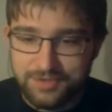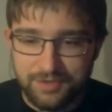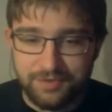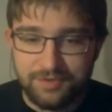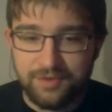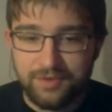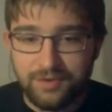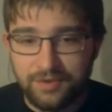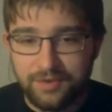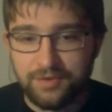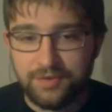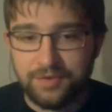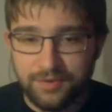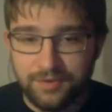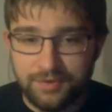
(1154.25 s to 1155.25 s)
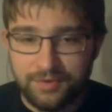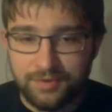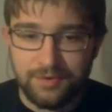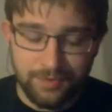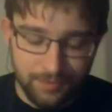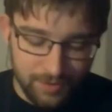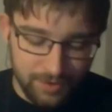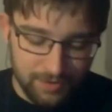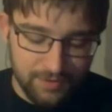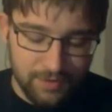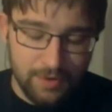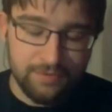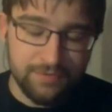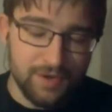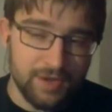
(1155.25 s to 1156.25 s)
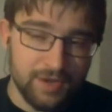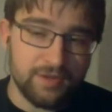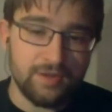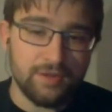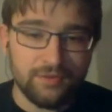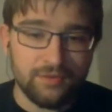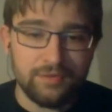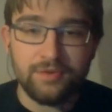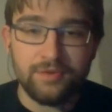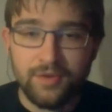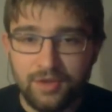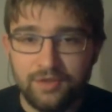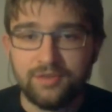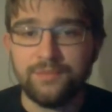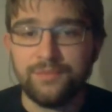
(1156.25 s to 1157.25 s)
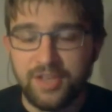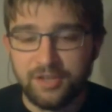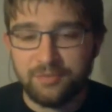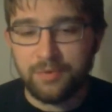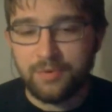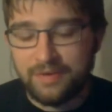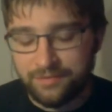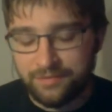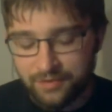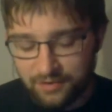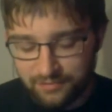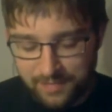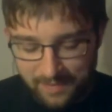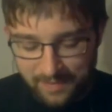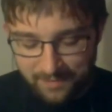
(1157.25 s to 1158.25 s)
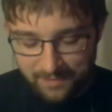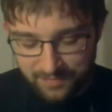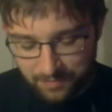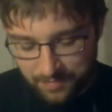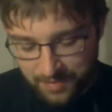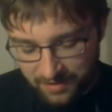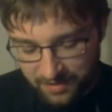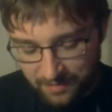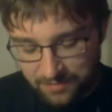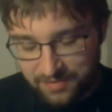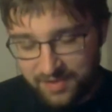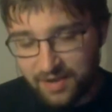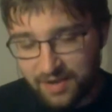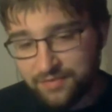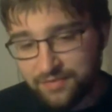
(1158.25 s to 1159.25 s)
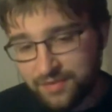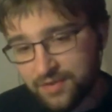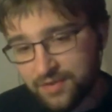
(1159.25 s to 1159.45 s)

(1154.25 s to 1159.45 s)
it just works very fine, and sometimes problems solved by themselves.